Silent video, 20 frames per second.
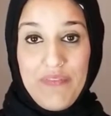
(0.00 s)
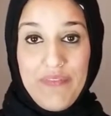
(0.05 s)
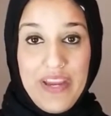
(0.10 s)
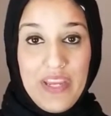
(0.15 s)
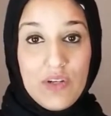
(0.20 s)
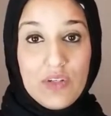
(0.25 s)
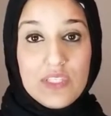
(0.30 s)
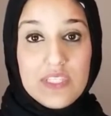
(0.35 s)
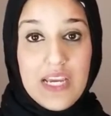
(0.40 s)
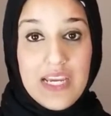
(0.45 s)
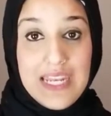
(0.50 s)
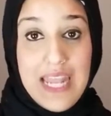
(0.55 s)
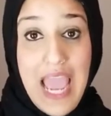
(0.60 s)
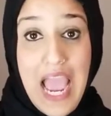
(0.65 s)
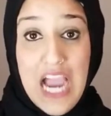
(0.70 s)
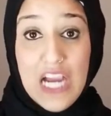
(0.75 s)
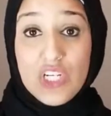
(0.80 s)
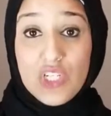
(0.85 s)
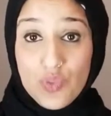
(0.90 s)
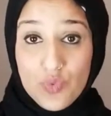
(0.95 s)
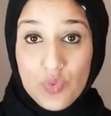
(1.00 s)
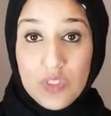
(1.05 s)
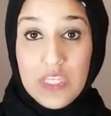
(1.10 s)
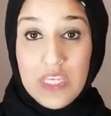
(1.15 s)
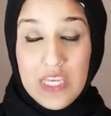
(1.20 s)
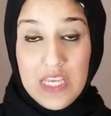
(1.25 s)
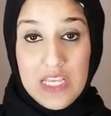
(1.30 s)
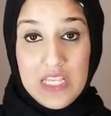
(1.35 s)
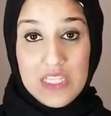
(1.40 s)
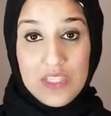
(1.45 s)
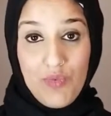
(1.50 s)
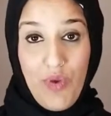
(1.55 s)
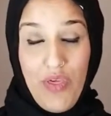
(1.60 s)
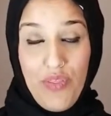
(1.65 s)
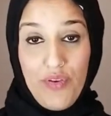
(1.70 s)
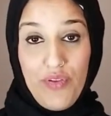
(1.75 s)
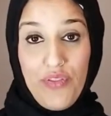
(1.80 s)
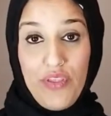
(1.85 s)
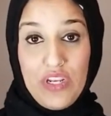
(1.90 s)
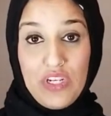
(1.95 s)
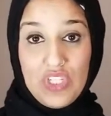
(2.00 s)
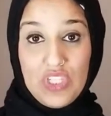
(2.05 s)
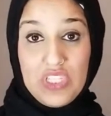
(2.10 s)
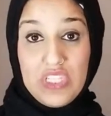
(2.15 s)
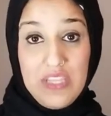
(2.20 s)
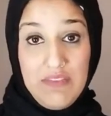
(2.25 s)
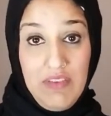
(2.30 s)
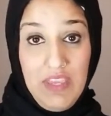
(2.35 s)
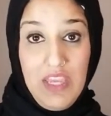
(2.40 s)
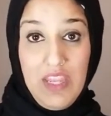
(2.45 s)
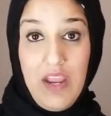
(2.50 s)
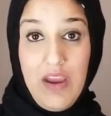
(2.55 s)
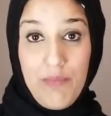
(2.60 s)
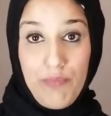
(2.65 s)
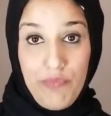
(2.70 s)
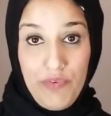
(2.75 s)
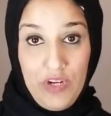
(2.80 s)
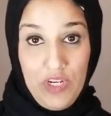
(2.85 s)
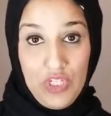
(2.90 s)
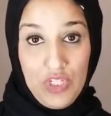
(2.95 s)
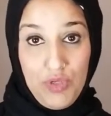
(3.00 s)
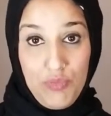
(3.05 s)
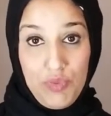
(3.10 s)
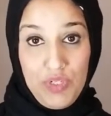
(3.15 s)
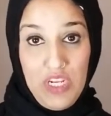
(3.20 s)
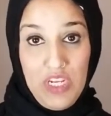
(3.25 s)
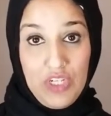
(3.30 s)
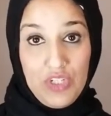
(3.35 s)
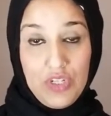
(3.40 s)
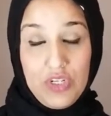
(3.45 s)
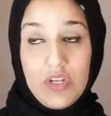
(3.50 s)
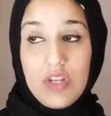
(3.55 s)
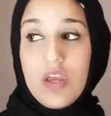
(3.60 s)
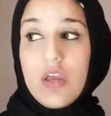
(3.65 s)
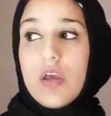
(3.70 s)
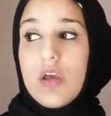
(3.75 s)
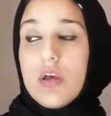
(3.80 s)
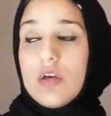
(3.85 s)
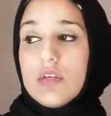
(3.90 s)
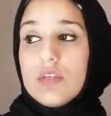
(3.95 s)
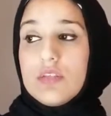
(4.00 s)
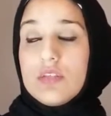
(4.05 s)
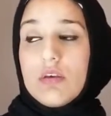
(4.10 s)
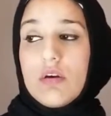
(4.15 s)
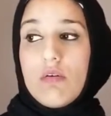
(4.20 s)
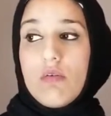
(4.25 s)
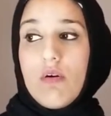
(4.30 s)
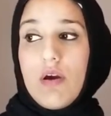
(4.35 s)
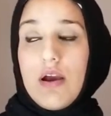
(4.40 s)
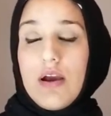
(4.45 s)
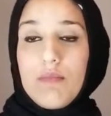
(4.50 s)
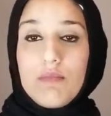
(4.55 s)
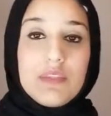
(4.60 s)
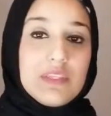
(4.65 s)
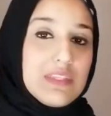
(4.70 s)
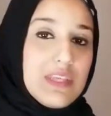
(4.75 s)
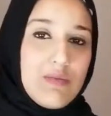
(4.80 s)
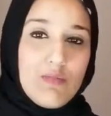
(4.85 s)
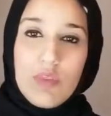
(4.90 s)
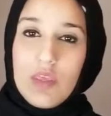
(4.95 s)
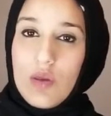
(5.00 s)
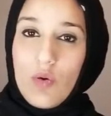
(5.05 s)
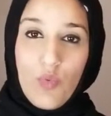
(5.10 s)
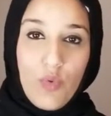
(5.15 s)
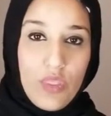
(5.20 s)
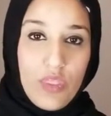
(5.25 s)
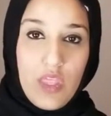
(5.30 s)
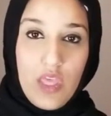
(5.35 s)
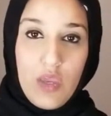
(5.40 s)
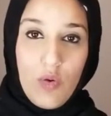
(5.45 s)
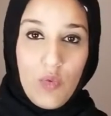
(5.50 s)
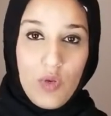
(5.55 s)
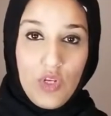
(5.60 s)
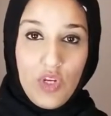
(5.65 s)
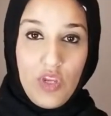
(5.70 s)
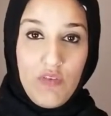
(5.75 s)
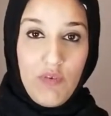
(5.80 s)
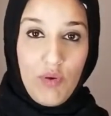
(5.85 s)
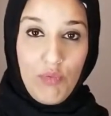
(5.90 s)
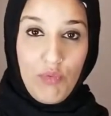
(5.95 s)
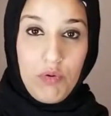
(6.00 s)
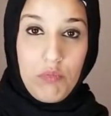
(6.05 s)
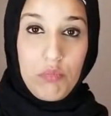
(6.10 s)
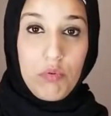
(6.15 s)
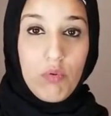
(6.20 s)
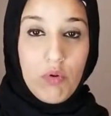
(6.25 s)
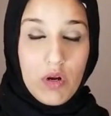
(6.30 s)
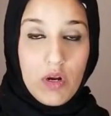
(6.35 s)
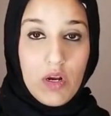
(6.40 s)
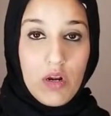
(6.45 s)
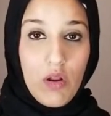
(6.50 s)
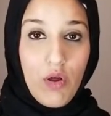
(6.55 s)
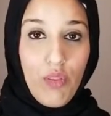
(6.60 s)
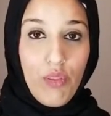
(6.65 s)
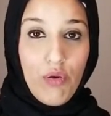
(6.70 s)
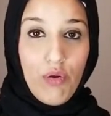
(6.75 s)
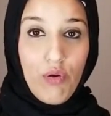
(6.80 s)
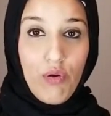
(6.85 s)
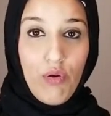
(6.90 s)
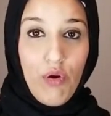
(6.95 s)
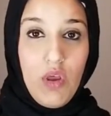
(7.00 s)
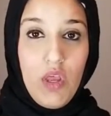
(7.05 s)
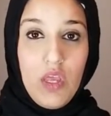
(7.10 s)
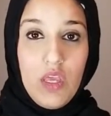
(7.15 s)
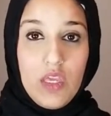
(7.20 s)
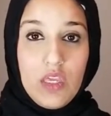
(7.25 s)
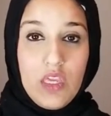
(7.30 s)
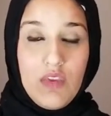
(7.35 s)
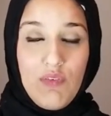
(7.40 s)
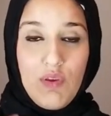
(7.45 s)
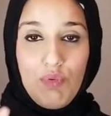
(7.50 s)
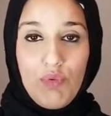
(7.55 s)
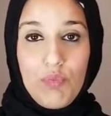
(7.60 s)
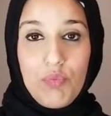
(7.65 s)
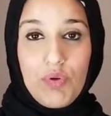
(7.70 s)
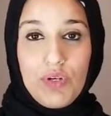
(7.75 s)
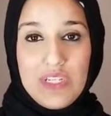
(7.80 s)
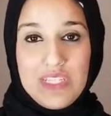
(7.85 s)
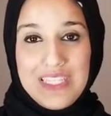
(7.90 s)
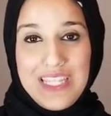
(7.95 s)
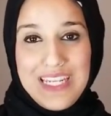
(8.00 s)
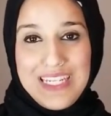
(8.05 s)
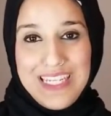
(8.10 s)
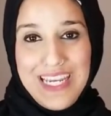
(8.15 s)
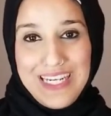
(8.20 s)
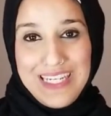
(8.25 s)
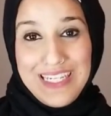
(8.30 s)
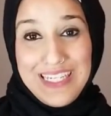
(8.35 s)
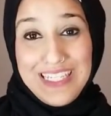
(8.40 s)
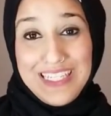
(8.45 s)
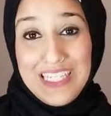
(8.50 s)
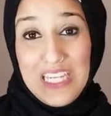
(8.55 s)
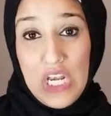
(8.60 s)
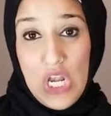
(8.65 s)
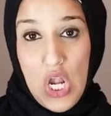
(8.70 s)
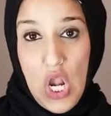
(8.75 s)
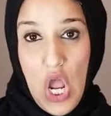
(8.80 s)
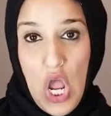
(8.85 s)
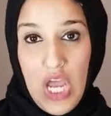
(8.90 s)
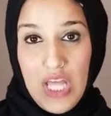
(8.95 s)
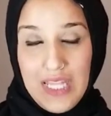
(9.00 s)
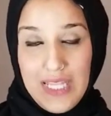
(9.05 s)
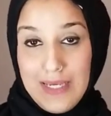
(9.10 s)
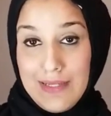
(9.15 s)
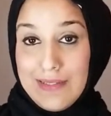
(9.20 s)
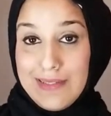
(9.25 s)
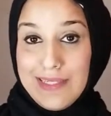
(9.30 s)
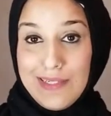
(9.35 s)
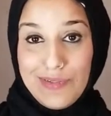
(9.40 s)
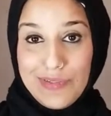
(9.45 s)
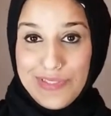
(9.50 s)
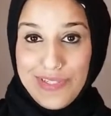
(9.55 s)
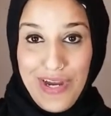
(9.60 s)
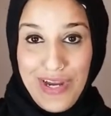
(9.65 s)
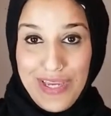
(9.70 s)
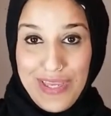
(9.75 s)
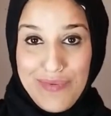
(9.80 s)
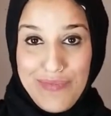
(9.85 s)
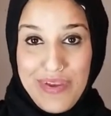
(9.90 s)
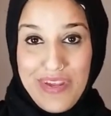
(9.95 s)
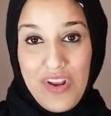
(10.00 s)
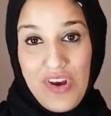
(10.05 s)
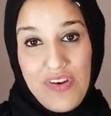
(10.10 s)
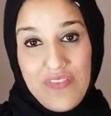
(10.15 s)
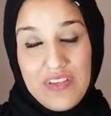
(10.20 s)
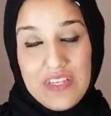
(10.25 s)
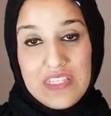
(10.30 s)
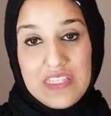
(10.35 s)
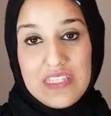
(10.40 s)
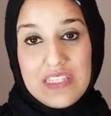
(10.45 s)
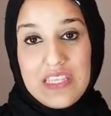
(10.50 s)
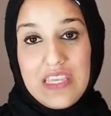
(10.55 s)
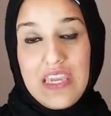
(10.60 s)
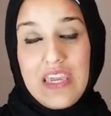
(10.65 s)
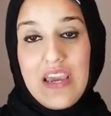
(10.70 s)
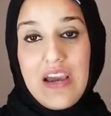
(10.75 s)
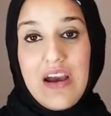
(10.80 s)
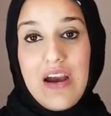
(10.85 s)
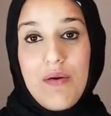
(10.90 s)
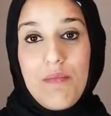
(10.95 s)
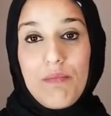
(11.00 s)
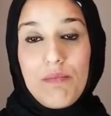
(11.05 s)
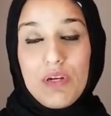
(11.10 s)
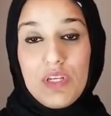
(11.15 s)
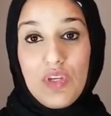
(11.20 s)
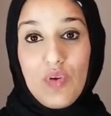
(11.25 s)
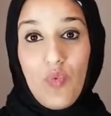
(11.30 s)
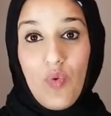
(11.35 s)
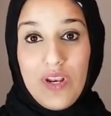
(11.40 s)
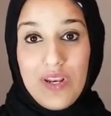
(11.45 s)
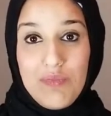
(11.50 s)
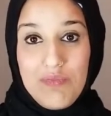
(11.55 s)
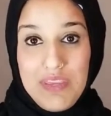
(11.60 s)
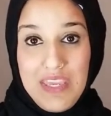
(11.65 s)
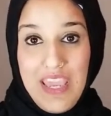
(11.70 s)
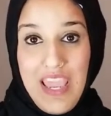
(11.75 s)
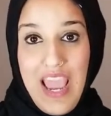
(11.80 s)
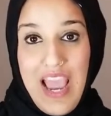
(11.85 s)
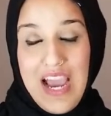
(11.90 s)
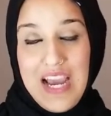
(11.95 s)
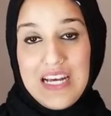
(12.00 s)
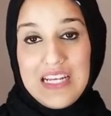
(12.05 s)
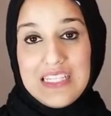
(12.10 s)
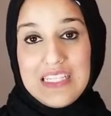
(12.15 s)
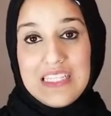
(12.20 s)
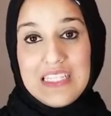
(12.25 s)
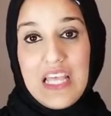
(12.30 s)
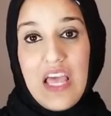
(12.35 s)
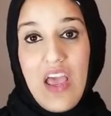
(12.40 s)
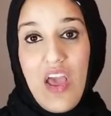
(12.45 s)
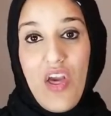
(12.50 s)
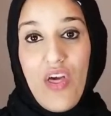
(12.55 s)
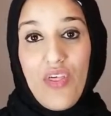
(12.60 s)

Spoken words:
vital sign actually is, rather than just leaving it up for interpretation. So the same thing with like when you're giving a report, although giving a report is technically not like a legal document, obviously, but you want to be as